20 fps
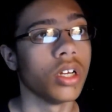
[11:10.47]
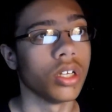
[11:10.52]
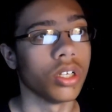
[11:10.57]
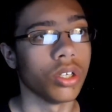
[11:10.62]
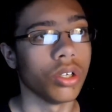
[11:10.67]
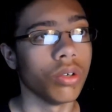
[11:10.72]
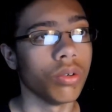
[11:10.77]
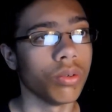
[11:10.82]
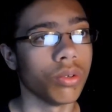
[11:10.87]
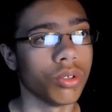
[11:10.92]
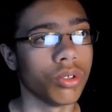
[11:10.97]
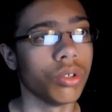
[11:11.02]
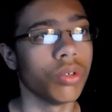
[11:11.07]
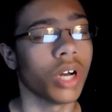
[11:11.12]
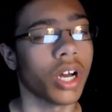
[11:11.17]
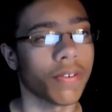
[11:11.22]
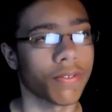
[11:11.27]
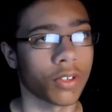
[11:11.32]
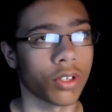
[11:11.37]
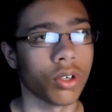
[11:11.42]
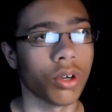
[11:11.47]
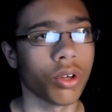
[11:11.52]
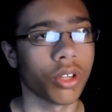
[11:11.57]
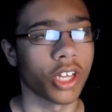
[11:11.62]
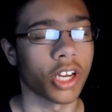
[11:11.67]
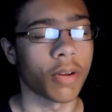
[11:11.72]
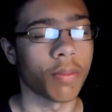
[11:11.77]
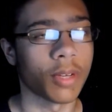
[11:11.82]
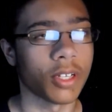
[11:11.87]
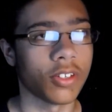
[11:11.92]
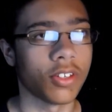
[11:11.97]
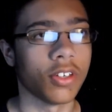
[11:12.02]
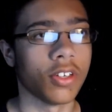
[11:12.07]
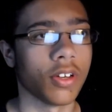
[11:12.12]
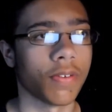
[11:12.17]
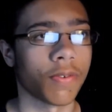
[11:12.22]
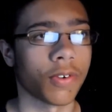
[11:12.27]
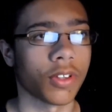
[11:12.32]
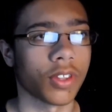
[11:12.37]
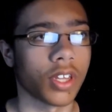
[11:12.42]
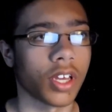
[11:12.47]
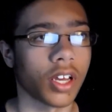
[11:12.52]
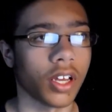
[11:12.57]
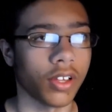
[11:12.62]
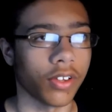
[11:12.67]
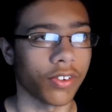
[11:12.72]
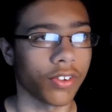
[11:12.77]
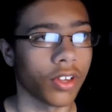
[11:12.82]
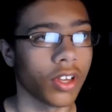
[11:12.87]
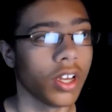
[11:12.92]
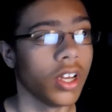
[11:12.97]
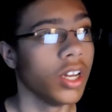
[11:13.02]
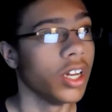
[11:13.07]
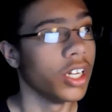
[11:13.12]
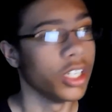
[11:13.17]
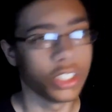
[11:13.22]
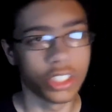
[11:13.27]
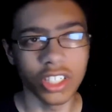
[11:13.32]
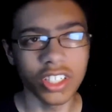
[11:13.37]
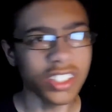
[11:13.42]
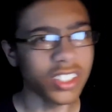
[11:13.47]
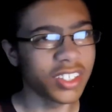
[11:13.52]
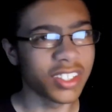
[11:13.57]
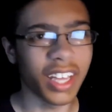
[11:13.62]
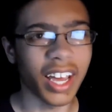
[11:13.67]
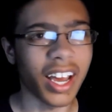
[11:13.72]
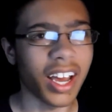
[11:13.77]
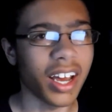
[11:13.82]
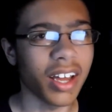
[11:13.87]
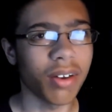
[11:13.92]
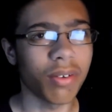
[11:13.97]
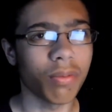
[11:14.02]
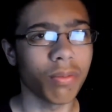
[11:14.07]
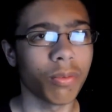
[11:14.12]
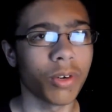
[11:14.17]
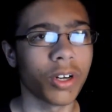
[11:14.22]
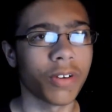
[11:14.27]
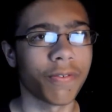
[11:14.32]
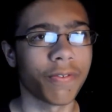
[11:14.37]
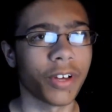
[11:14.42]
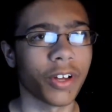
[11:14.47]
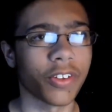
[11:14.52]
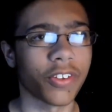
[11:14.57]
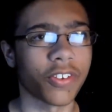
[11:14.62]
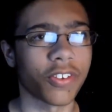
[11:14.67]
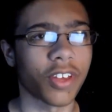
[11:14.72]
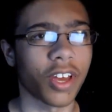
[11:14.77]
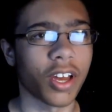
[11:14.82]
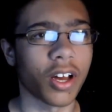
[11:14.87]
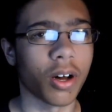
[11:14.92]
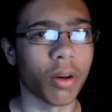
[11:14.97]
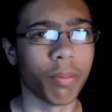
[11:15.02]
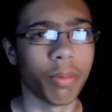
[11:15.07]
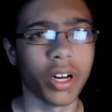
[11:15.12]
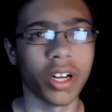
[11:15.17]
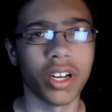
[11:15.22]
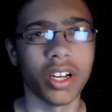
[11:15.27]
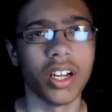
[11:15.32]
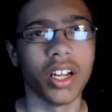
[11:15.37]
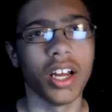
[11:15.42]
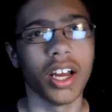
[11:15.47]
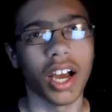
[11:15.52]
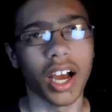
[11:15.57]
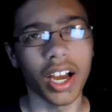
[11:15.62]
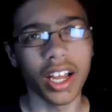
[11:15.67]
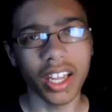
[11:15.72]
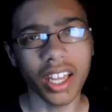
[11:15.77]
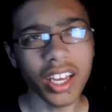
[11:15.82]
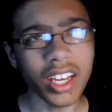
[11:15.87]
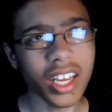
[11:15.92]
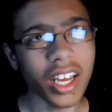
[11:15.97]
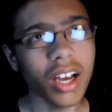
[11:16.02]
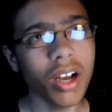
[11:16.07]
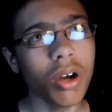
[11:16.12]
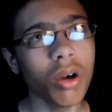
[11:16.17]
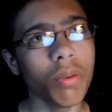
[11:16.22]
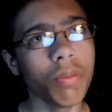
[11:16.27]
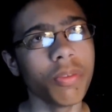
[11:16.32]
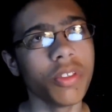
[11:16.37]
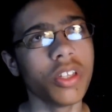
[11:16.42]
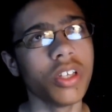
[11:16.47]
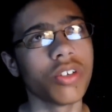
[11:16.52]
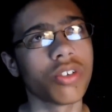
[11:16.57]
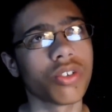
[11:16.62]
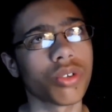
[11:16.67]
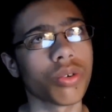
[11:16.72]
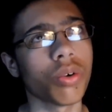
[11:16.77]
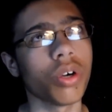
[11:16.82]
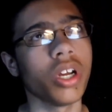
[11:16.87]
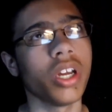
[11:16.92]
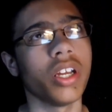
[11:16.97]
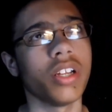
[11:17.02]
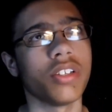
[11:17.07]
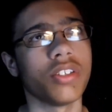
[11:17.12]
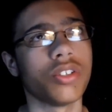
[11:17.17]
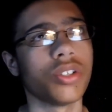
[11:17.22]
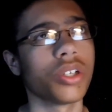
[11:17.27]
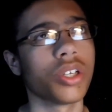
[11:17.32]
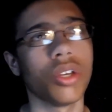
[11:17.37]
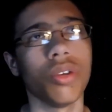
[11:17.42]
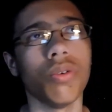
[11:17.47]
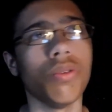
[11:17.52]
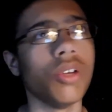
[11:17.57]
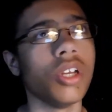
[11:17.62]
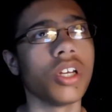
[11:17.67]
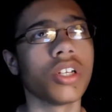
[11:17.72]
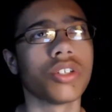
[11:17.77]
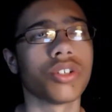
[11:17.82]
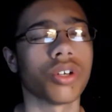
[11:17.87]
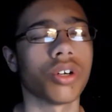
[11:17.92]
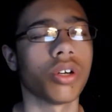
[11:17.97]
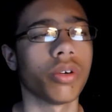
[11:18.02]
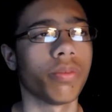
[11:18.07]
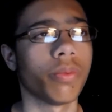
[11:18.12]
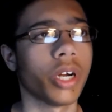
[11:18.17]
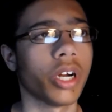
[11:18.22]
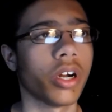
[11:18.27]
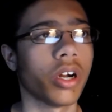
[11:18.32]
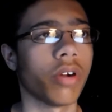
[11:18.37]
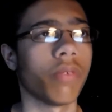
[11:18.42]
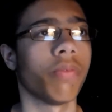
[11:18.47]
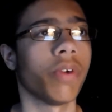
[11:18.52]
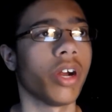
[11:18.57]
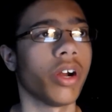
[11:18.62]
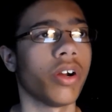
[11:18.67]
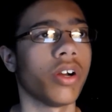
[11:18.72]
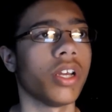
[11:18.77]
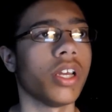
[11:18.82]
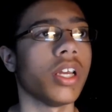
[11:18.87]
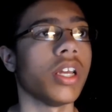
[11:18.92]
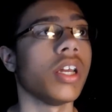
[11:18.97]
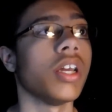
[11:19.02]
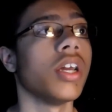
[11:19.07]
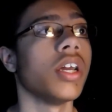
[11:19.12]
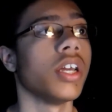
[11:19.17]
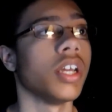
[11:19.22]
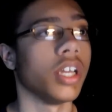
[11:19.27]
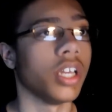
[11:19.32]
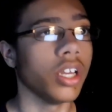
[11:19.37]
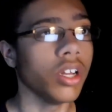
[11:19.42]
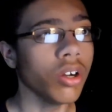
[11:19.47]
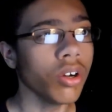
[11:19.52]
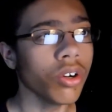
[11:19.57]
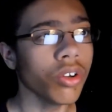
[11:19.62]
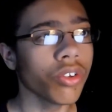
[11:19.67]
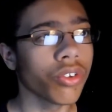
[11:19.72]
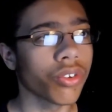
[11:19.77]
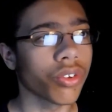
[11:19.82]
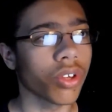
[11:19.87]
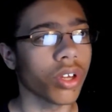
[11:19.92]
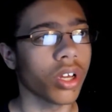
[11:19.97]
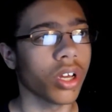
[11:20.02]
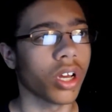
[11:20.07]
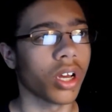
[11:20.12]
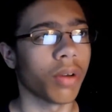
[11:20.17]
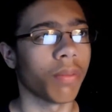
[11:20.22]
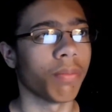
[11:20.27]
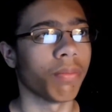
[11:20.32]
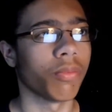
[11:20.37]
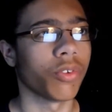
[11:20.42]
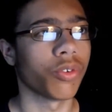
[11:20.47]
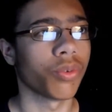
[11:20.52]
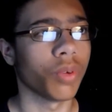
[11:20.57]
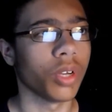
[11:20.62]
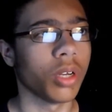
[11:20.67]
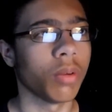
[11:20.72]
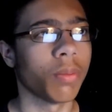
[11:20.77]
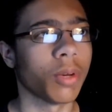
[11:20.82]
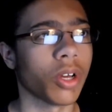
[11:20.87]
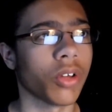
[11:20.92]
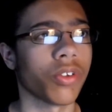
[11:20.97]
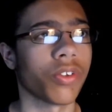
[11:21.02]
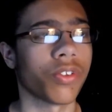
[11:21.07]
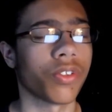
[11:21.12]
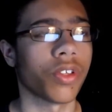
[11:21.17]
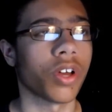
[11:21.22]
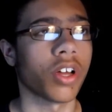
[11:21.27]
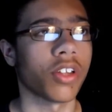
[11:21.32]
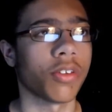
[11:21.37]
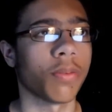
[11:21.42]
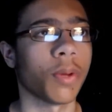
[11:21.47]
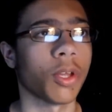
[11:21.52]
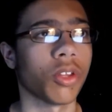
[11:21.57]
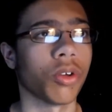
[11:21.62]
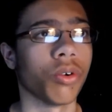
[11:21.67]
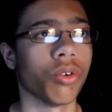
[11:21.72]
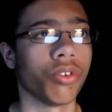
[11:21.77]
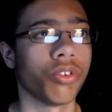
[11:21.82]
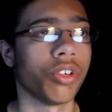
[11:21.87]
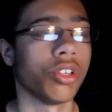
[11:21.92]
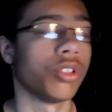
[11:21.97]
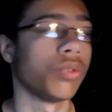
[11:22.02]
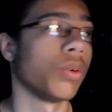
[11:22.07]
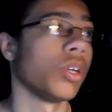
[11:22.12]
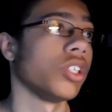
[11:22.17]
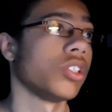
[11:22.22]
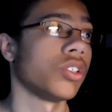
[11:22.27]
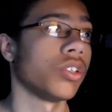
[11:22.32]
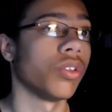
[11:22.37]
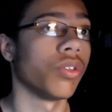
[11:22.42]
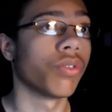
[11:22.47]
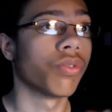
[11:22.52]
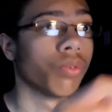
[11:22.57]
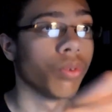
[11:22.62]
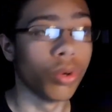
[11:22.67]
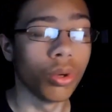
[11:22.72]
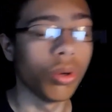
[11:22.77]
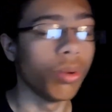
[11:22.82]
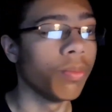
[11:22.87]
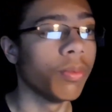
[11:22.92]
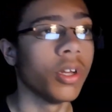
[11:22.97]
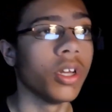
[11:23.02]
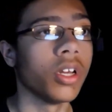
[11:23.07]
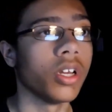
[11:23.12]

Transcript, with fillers: you do have to know that I'm into different things." Just that would have felt stale, but I like how the story took a unique turn where Rarity hears um, Sweetie Belle's thoughts about the whole situation through